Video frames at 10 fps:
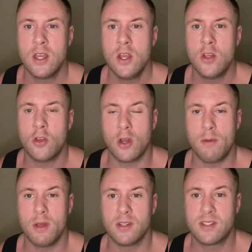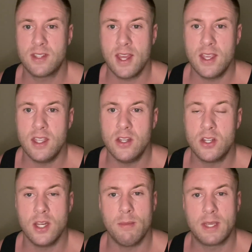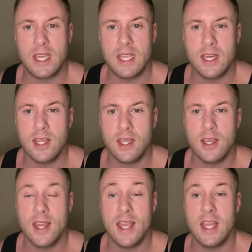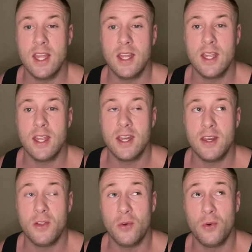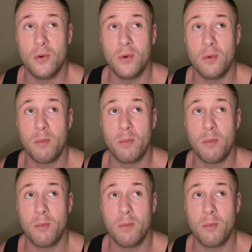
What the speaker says: You're going to be on stage in a bikini, in your